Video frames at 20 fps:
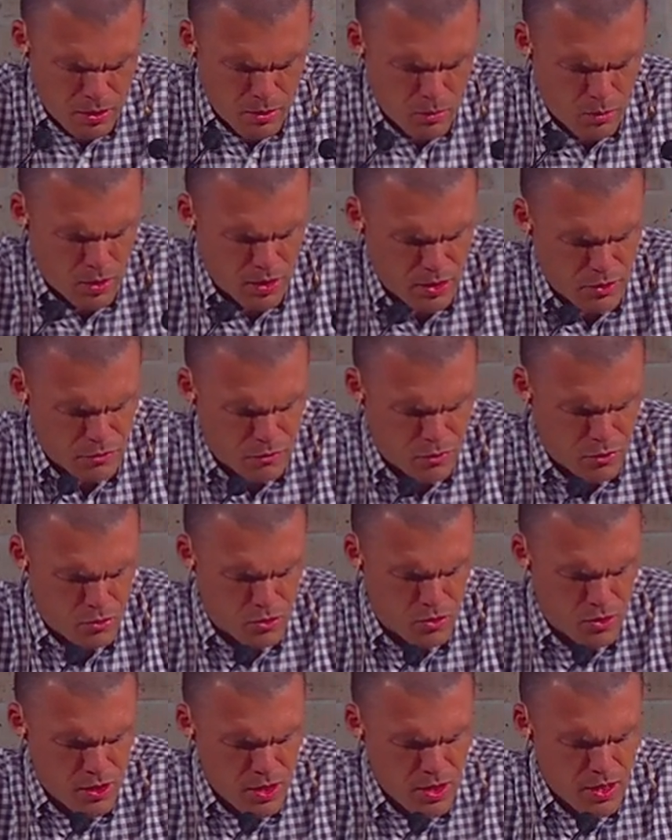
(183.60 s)

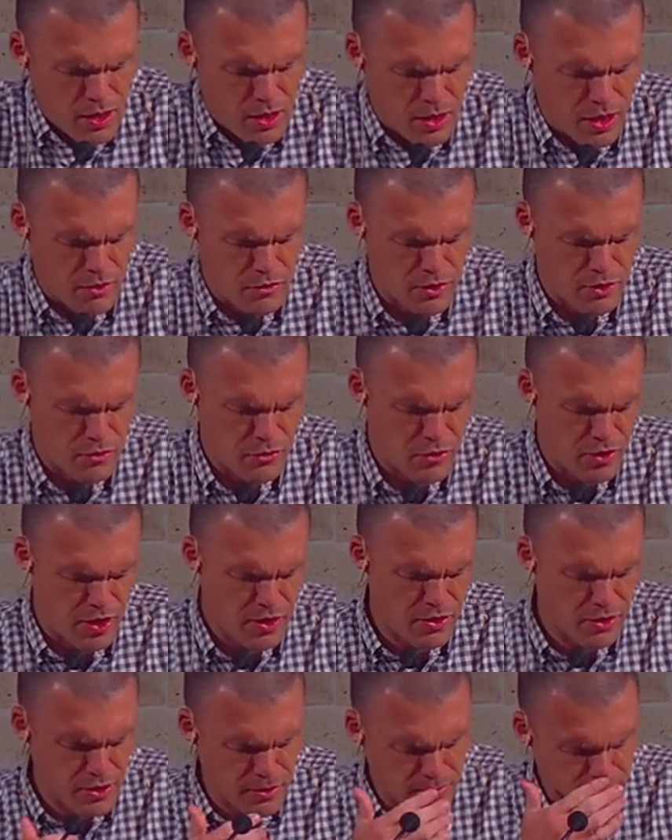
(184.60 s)
Wonderful, loving
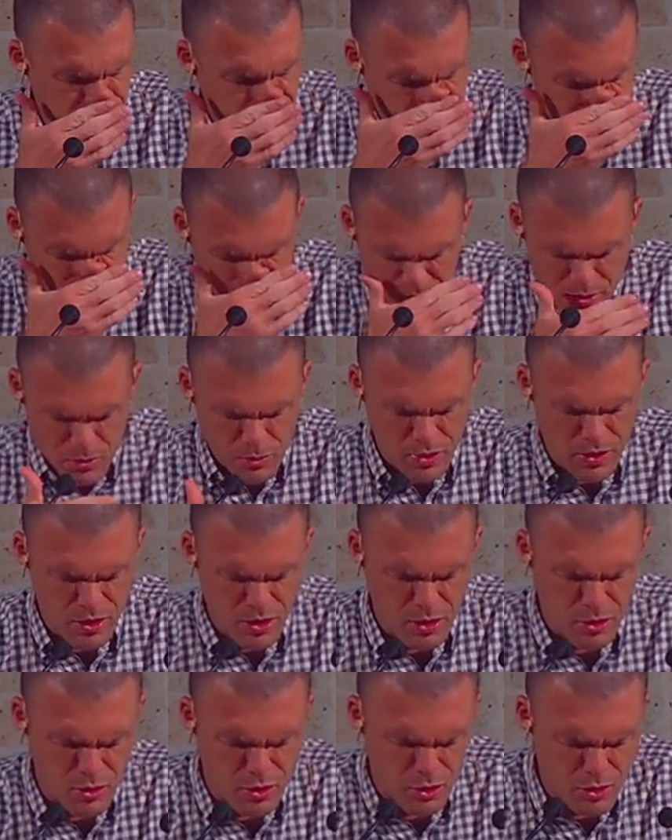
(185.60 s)
Father, we
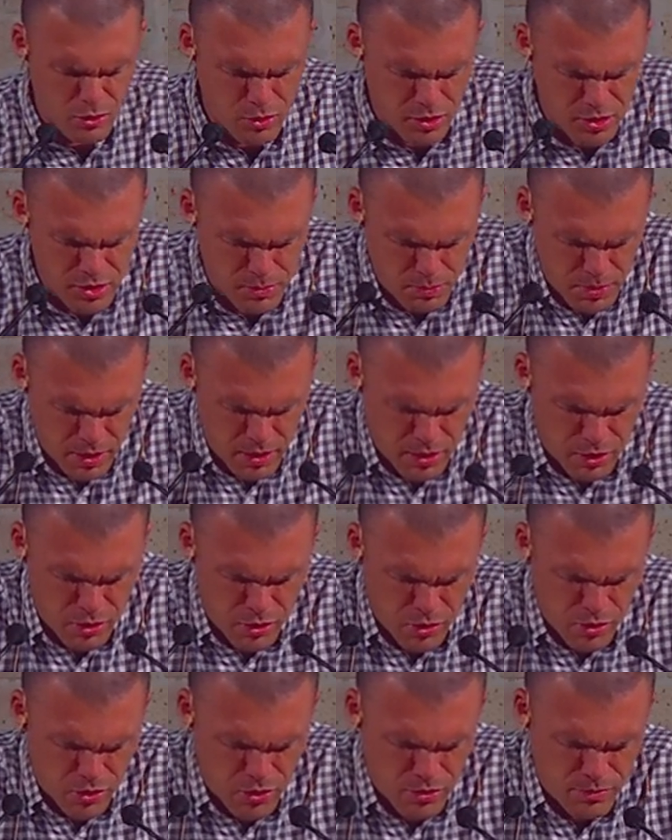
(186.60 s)
thank you that you are a speaking
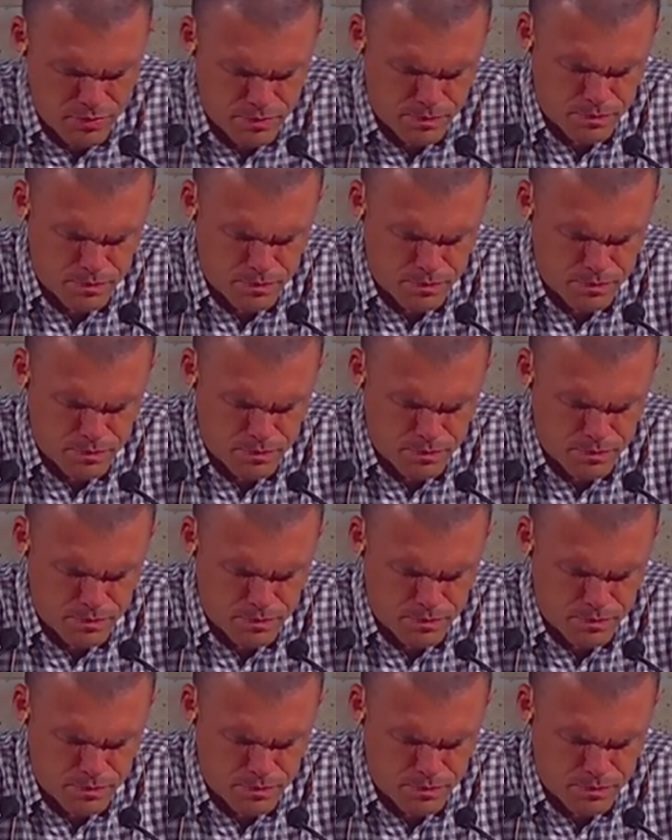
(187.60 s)
God,